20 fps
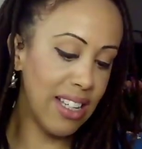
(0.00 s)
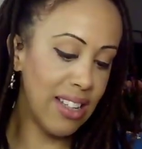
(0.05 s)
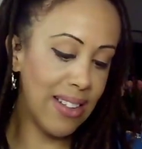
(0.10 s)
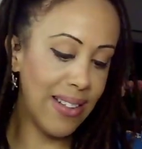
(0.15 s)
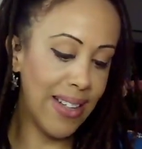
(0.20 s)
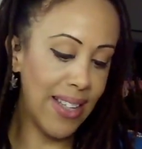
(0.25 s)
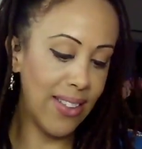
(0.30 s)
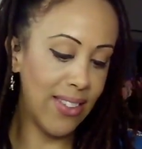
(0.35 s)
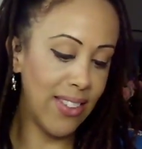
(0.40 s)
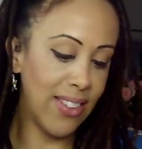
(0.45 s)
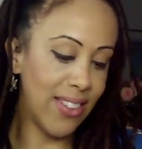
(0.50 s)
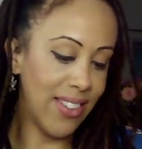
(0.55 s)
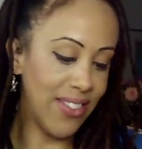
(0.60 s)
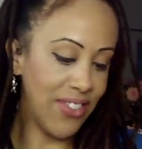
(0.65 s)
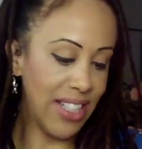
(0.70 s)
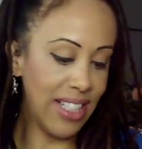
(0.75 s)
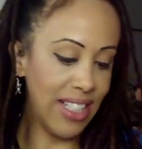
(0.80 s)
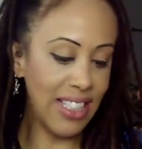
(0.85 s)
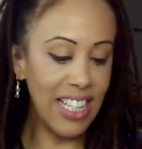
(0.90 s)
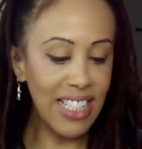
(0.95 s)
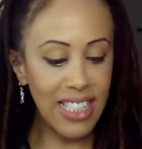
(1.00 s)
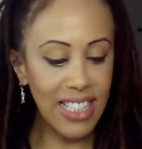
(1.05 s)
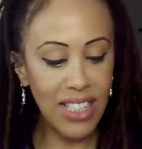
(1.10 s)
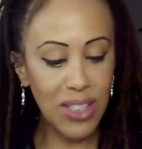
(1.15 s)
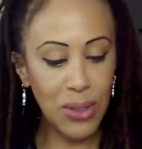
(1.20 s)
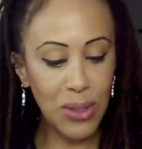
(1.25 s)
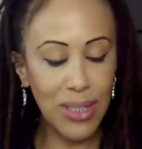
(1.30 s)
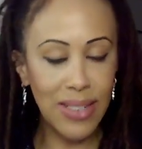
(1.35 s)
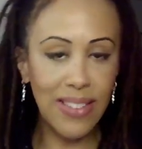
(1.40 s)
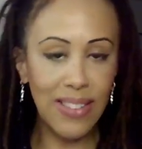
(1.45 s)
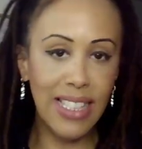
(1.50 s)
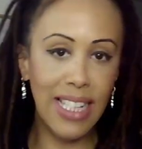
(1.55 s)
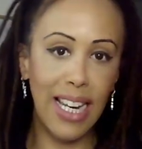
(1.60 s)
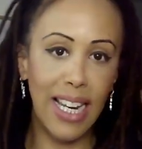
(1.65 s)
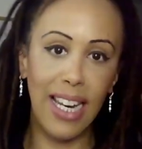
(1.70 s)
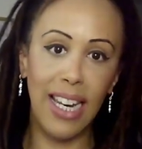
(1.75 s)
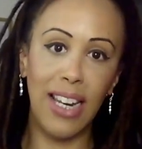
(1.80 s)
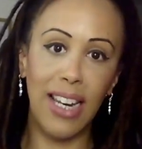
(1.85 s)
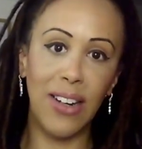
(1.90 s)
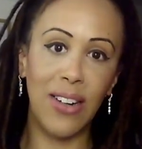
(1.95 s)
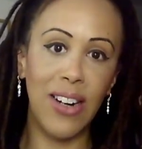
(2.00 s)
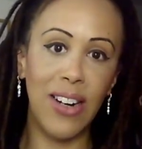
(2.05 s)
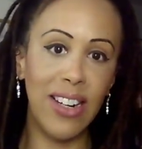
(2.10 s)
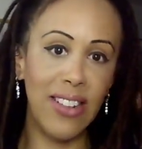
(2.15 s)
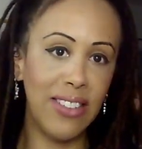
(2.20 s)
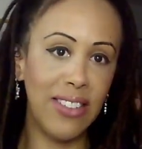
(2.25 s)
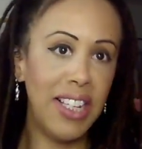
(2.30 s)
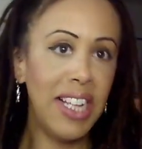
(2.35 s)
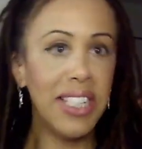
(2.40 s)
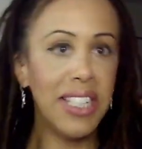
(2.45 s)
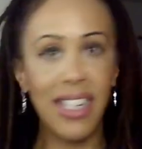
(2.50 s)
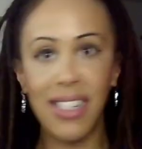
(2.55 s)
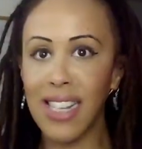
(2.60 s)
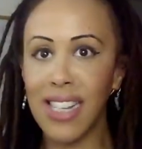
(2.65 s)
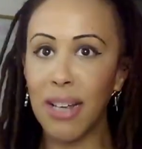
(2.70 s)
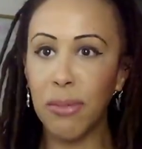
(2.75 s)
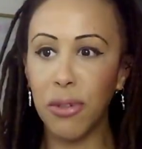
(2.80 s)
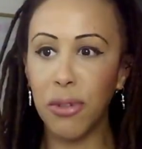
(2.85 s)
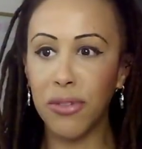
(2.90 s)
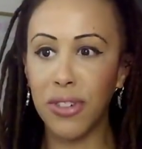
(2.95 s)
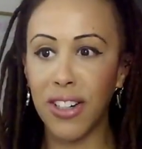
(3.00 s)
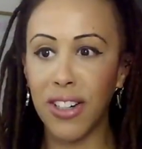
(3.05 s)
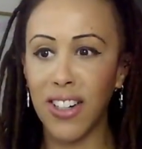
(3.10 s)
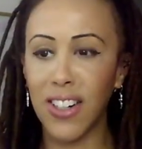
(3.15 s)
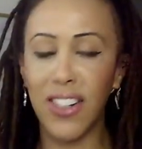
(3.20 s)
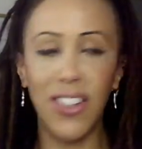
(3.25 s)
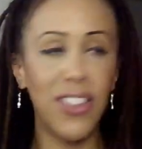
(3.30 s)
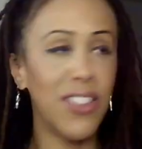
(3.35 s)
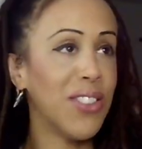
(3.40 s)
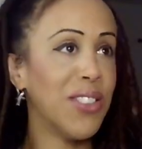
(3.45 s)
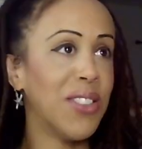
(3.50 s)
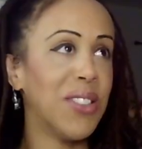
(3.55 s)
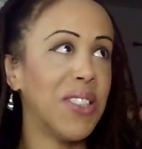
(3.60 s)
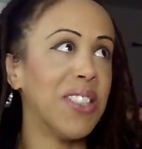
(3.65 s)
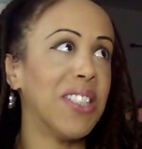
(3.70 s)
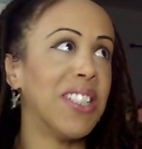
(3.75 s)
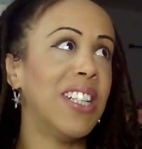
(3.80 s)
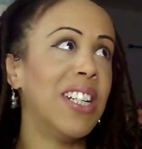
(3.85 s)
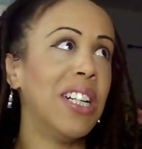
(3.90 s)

oh, I don't know if I like that sort of thing, or I don't like that type of art, or